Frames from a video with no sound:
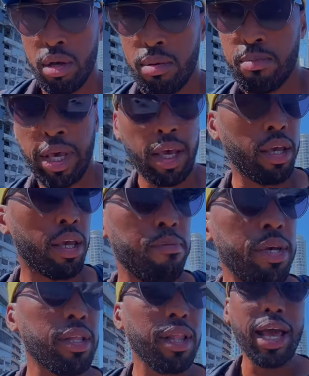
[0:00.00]
man, give me
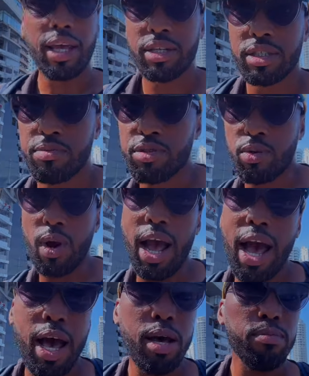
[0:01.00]
a like and
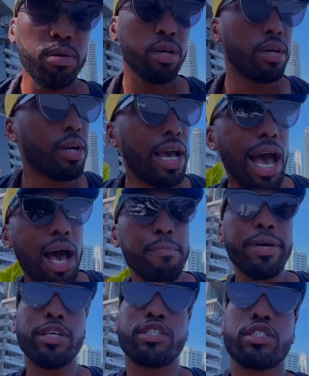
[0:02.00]
subscribe,
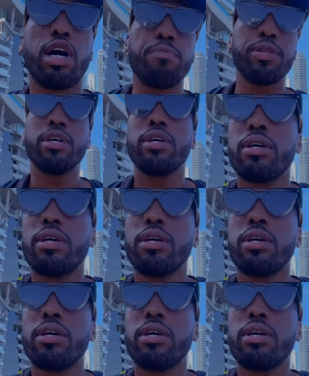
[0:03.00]
comment, something.